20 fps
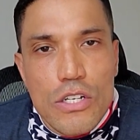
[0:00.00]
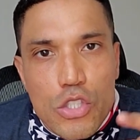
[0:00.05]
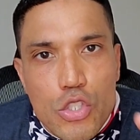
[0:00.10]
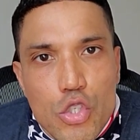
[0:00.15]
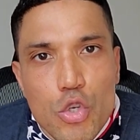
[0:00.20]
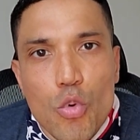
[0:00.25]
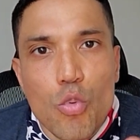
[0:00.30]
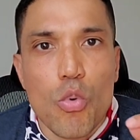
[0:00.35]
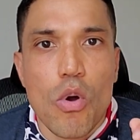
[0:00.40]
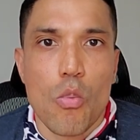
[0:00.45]

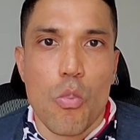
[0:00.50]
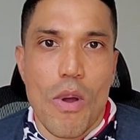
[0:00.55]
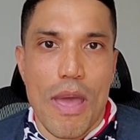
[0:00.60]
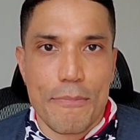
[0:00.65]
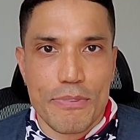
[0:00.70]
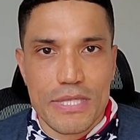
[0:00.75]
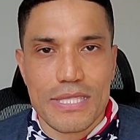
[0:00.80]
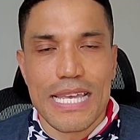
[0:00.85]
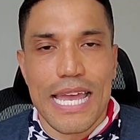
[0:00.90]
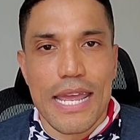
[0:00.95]
to a
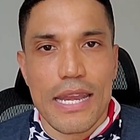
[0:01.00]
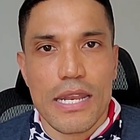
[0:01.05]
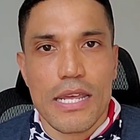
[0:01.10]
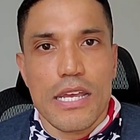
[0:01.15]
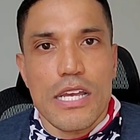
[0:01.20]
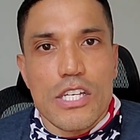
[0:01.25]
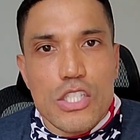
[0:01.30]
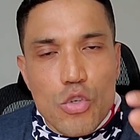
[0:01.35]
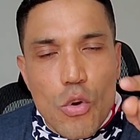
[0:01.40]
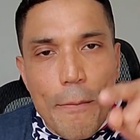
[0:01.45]
website
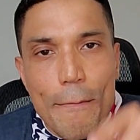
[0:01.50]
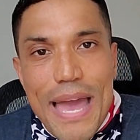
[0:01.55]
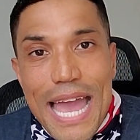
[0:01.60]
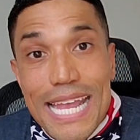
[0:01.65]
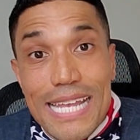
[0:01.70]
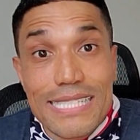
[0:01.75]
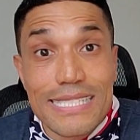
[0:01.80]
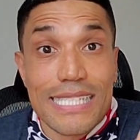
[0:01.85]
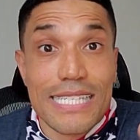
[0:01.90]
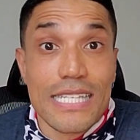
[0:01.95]
so a
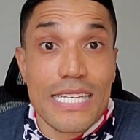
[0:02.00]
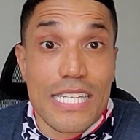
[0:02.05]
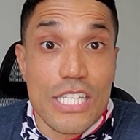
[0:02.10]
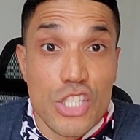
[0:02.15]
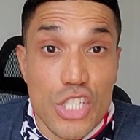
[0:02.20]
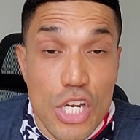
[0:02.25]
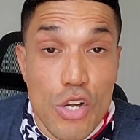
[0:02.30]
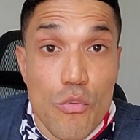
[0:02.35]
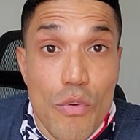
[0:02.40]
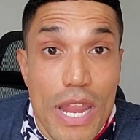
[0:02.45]
magazine can
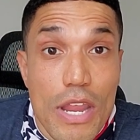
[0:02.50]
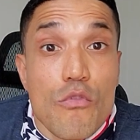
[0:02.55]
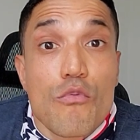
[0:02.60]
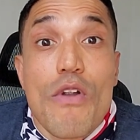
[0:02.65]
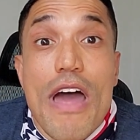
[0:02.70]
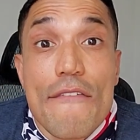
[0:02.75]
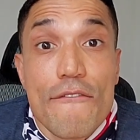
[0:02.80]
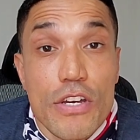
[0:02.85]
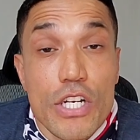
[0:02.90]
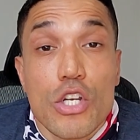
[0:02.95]
generate
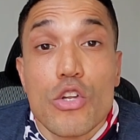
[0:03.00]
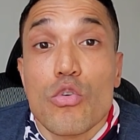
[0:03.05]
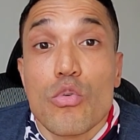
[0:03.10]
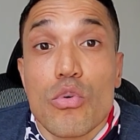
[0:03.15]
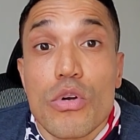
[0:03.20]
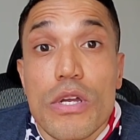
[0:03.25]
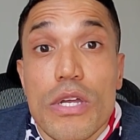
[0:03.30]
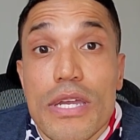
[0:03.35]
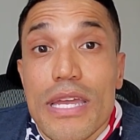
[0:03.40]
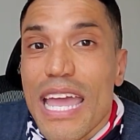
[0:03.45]
revenue
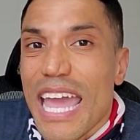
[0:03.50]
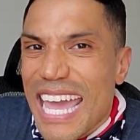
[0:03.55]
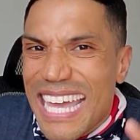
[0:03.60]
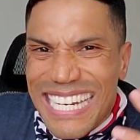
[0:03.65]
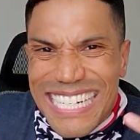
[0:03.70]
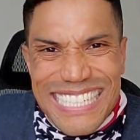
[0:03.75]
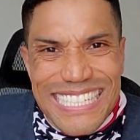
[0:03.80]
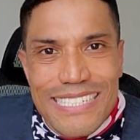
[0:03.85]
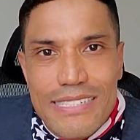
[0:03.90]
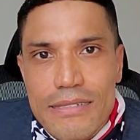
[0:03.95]

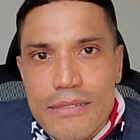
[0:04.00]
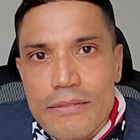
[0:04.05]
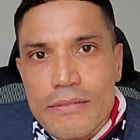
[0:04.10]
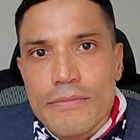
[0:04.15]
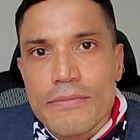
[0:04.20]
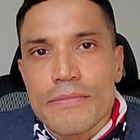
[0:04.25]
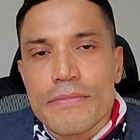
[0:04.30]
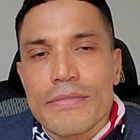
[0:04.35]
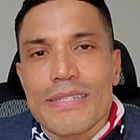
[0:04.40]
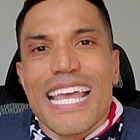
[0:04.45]
and
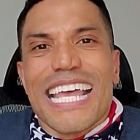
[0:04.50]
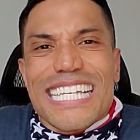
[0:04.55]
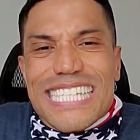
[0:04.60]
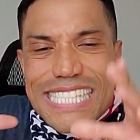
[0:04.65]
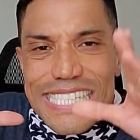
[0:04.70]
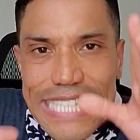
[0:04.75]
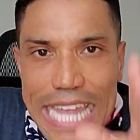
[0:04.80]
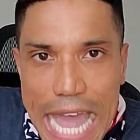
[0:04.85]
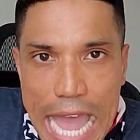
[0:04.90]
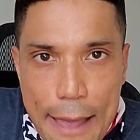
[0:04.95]

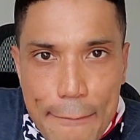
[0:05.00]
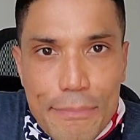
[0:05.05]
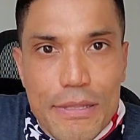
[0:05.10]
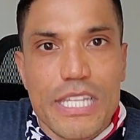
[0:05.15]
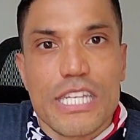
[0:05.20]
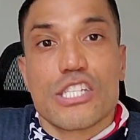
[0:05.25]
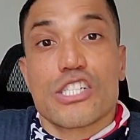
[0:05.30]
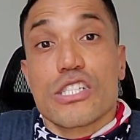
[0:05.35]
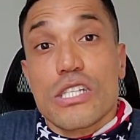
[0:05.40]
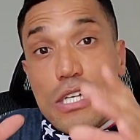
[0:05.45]

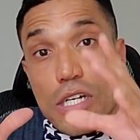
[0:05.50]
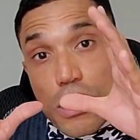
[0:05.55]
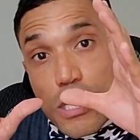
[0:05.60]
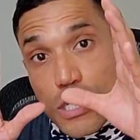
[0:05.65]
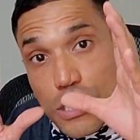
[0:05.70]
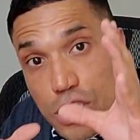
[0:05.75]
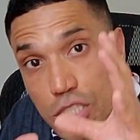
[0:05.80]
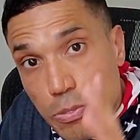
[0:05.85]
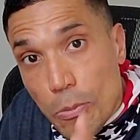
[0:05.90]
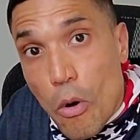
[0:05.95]
established a
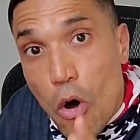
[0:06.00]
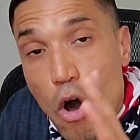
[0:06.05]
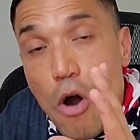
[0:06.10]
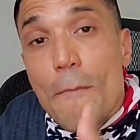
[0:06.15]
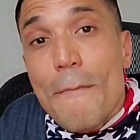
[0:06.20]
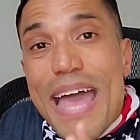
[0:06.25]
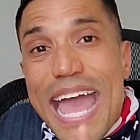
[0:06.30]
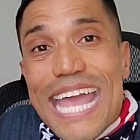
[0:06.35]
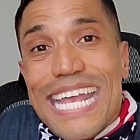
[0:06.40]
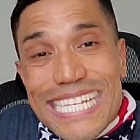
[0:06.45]
small
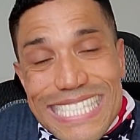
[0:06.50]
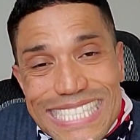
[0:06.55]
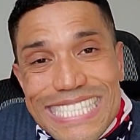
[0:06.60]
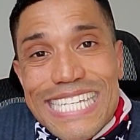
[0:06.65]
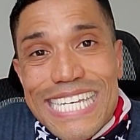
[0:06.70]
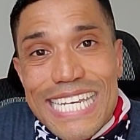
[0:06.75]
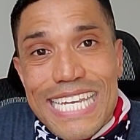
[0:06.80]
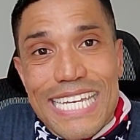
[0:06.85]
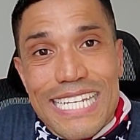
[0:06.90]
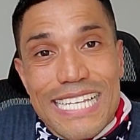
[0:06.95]

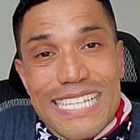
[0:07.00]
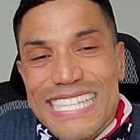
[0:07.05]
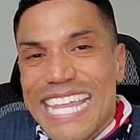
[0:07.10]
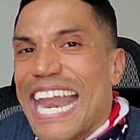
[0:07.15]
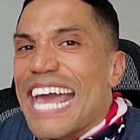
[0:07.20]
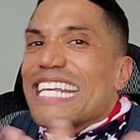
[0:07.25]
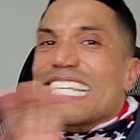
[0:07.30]
magazine that I